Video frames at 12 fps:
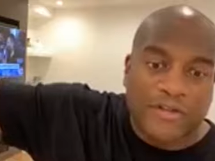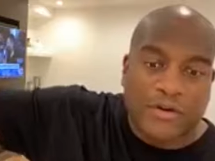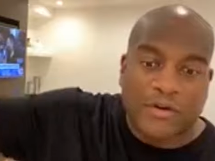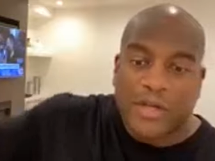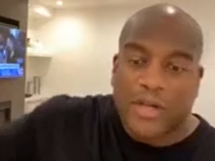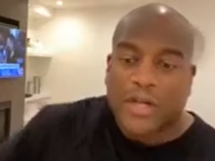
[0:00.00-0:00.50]

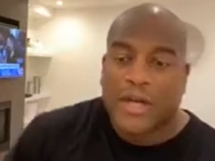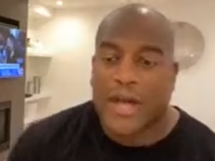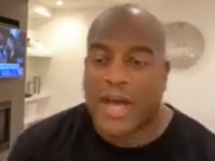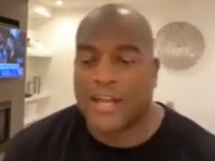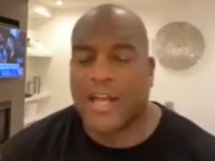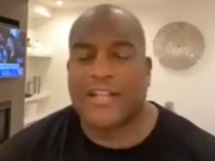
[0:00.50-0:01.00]
So
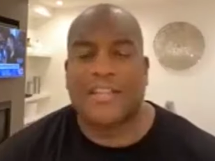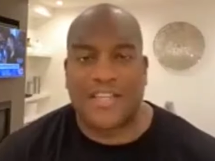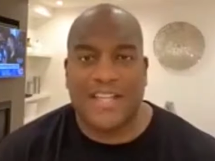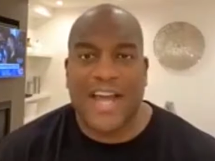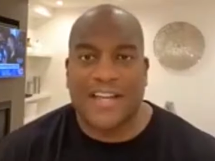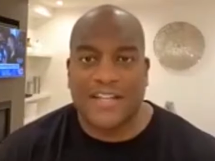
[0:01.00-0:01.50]
uh, I'd like to
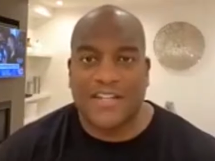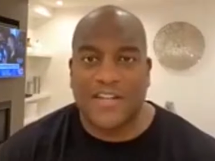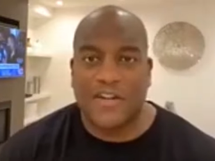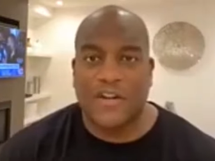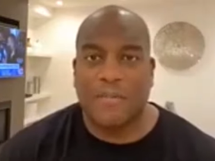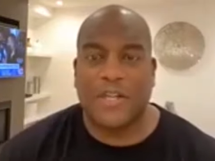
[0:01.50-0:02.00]
see that
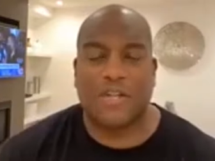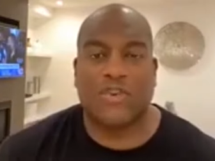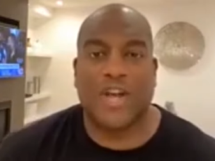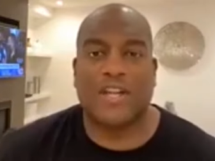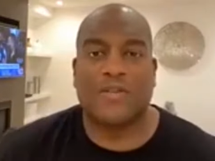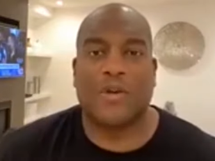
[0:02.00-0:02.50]
continue to be the
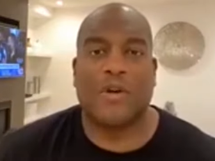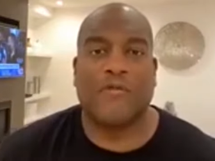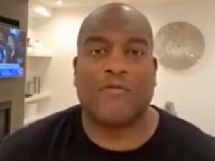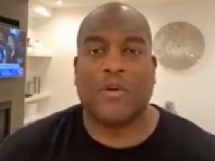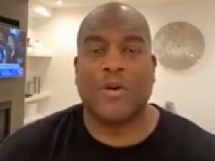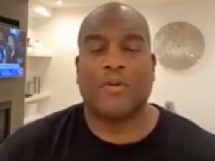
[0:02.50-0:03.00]
trend as we go
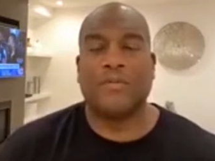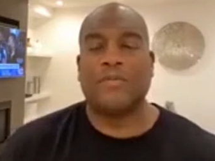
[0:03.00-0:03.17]
forward.